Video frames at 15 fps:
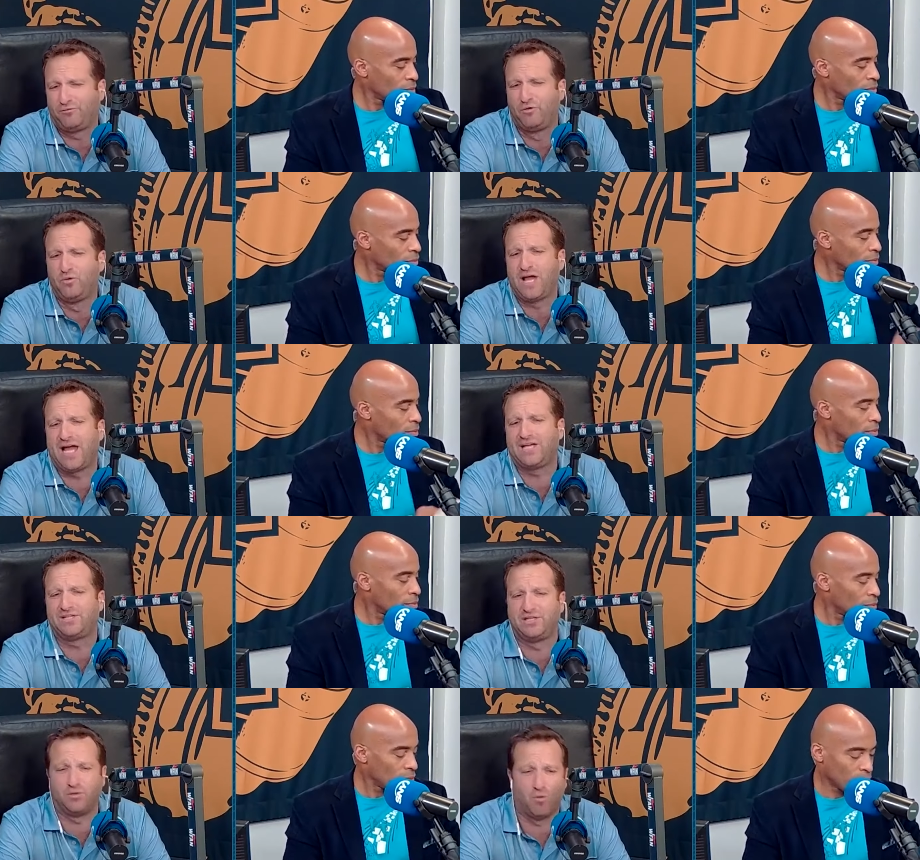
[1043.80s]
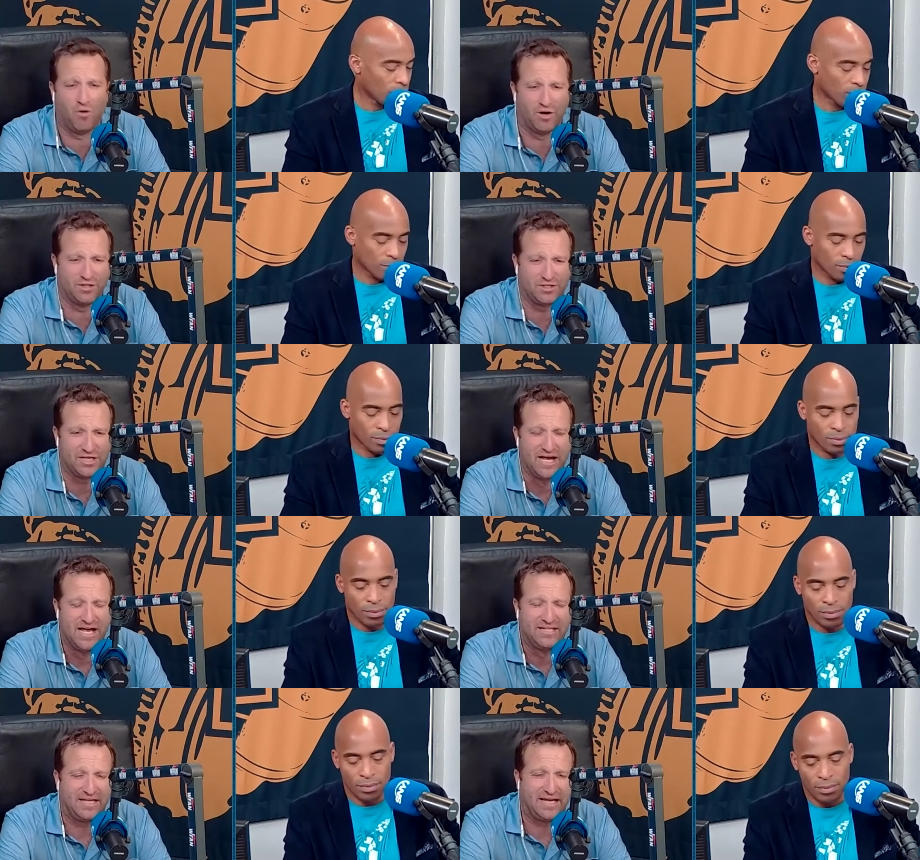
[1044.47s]
Speaker 1: Fugazi ones
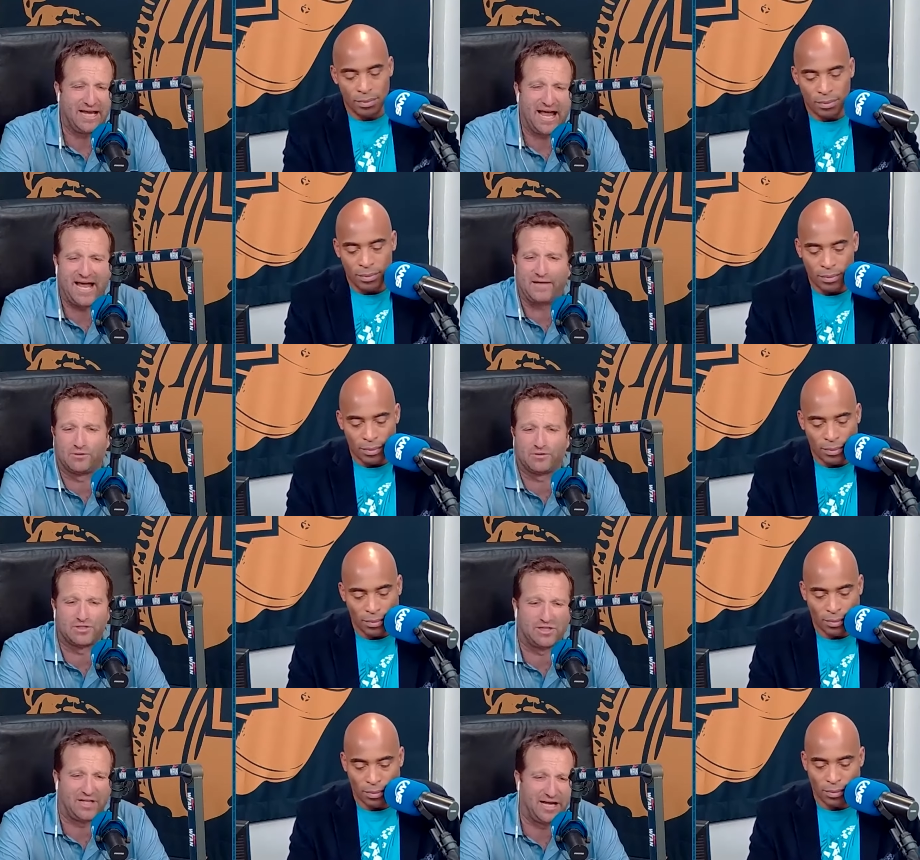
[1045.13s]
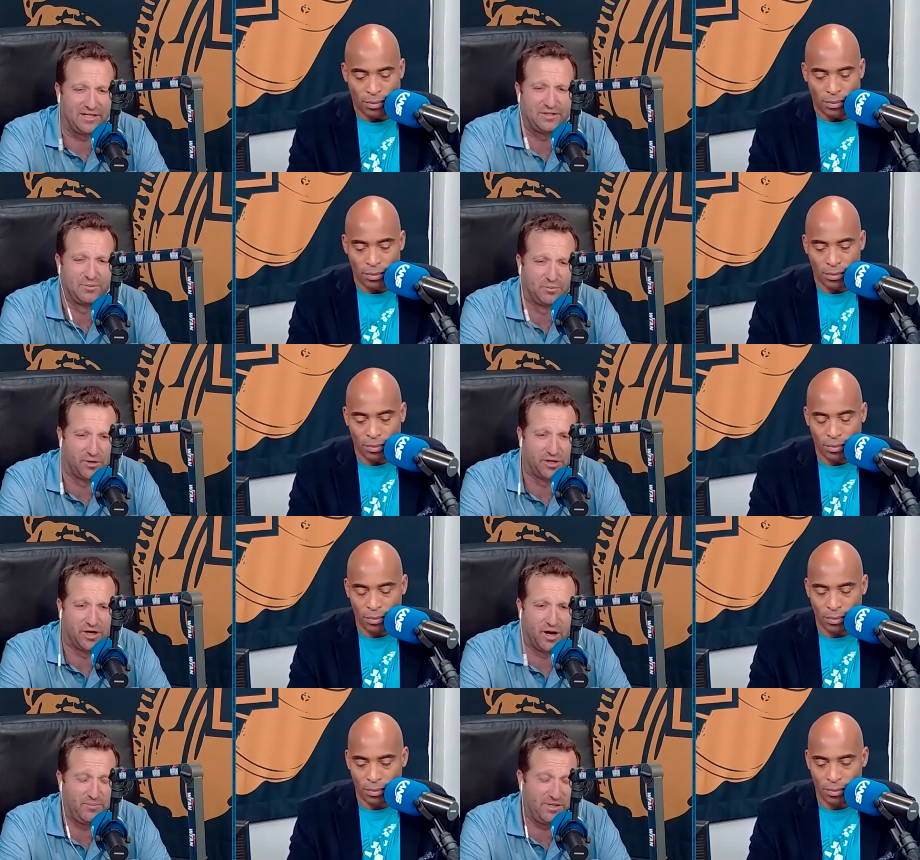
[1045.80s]
that haters like to bring
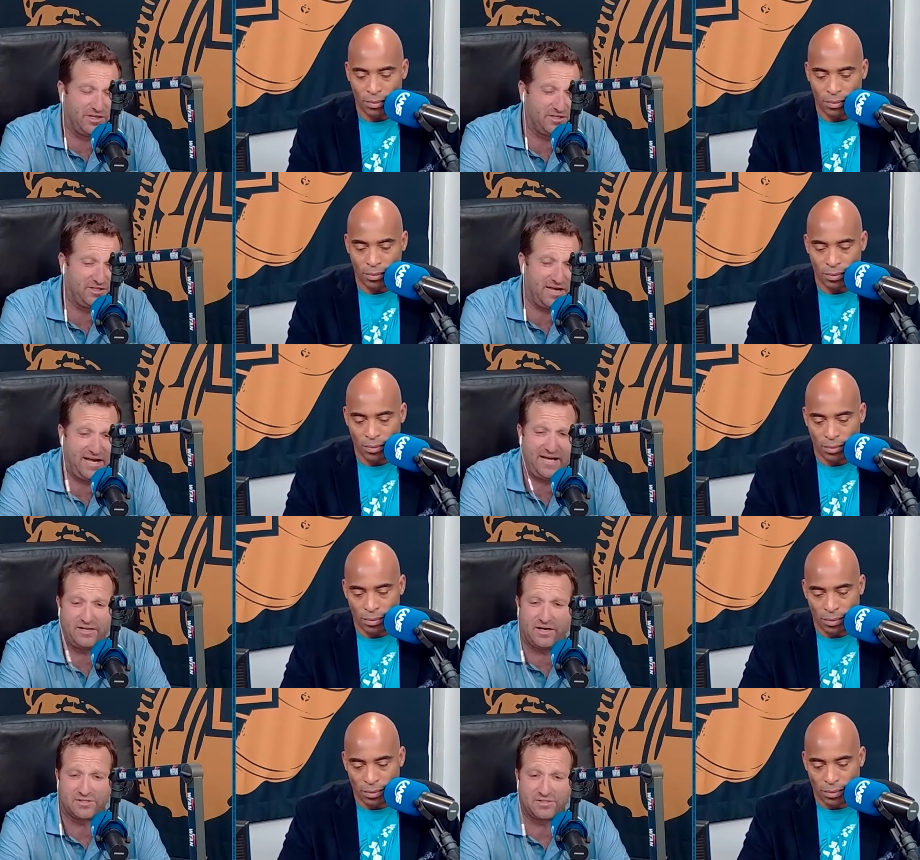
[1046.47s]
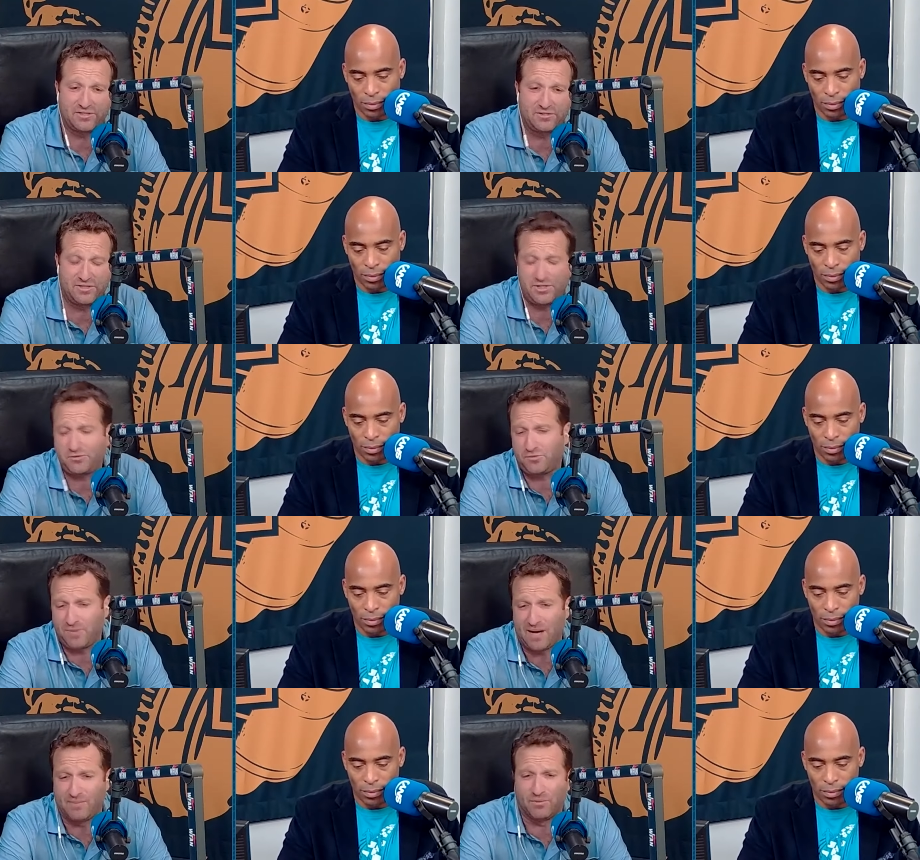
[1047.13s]
up because they hate us. Just
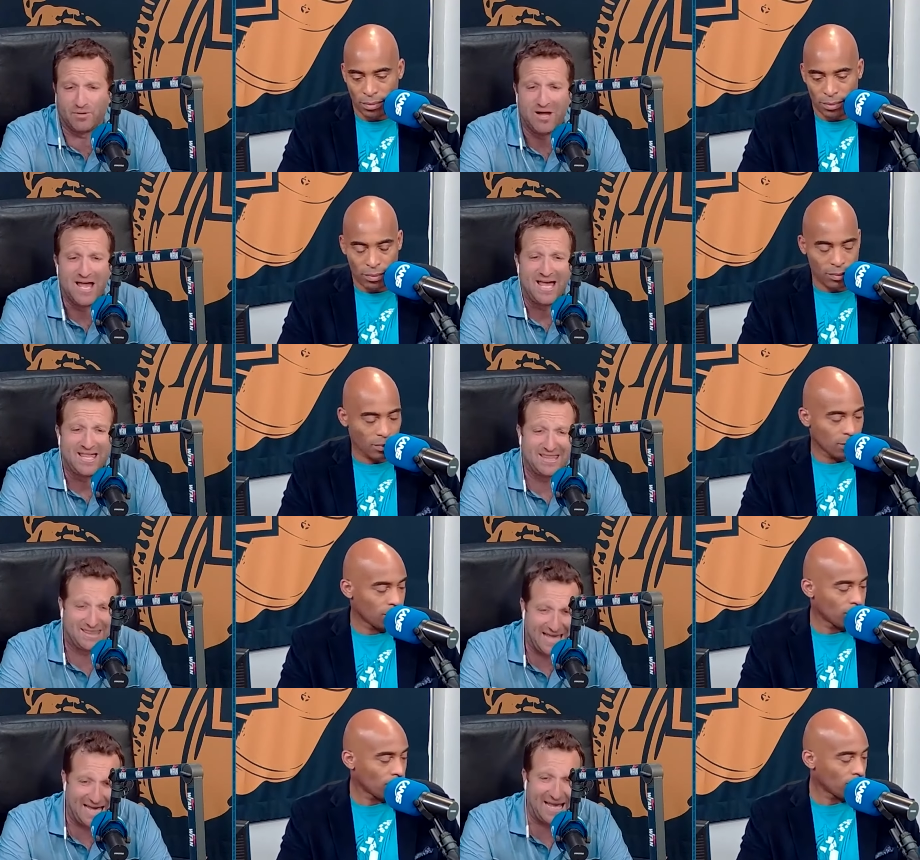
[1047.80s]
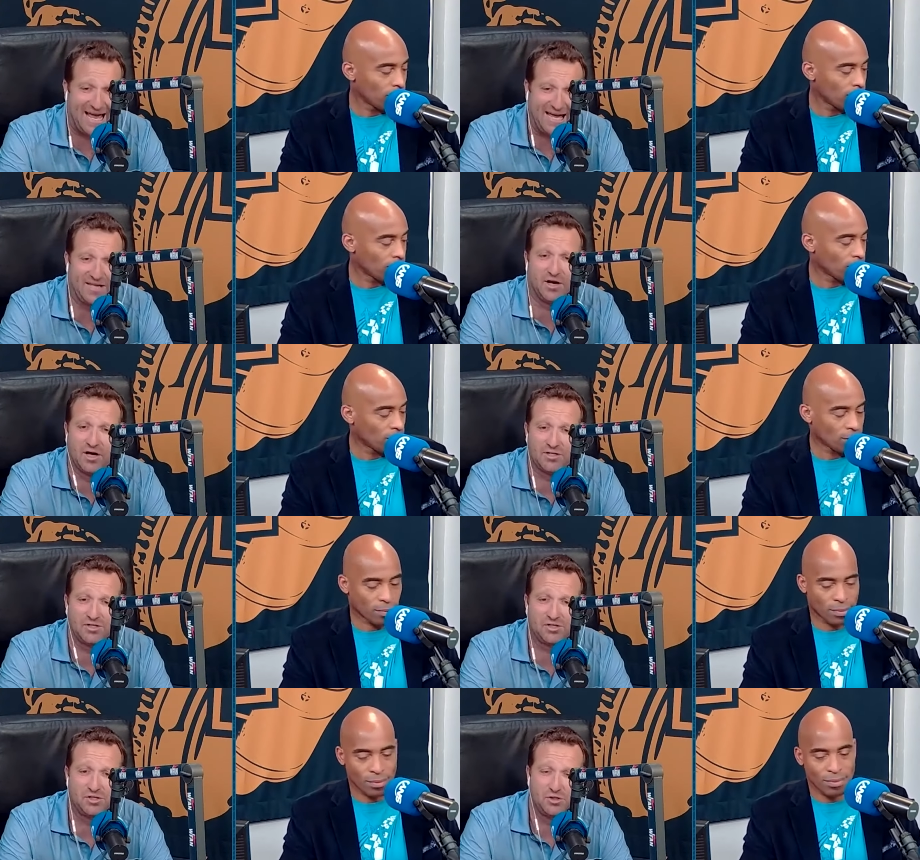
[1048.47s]
remember, they hate
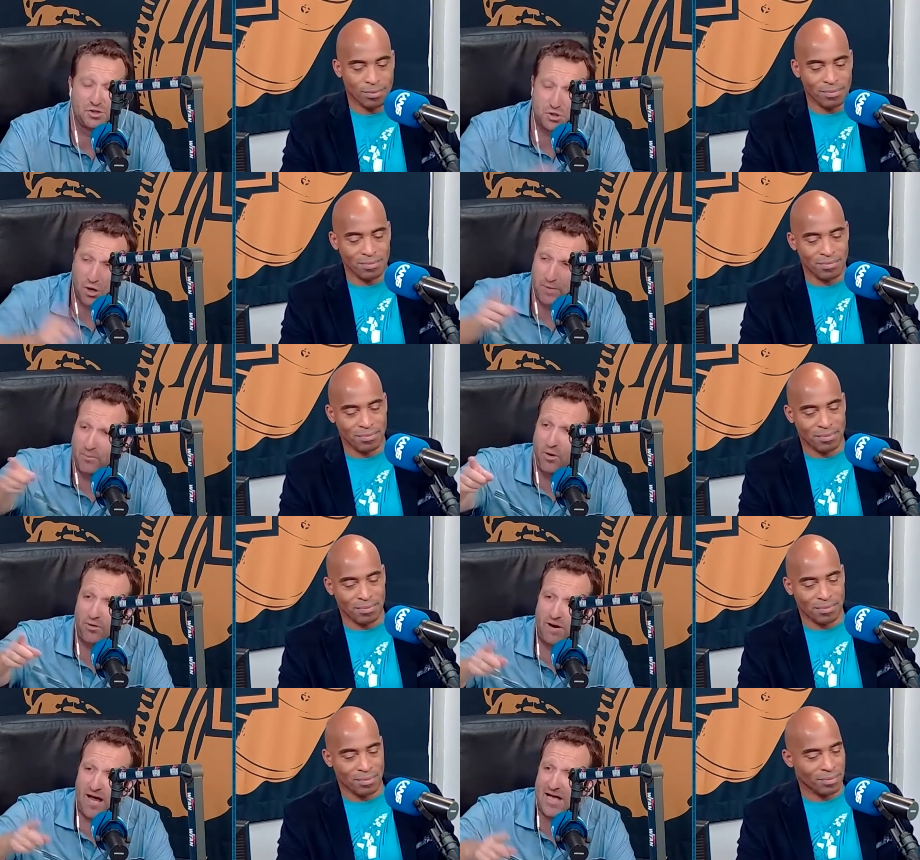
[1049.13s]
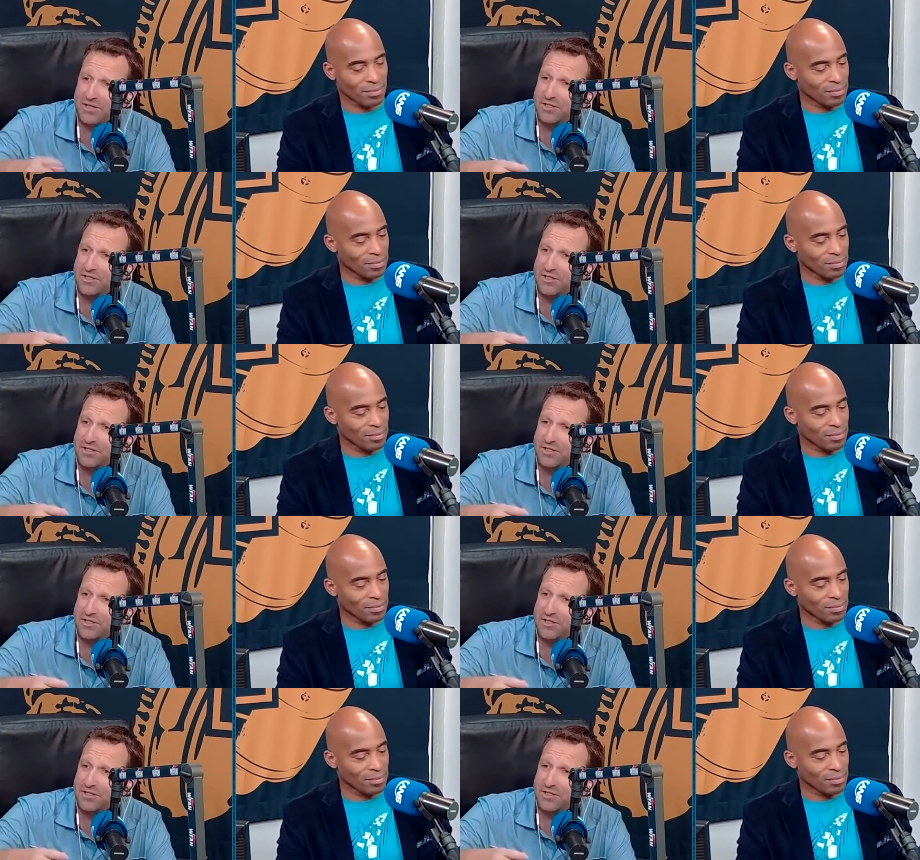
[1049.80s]
us. Sean mm-hmm. Morass,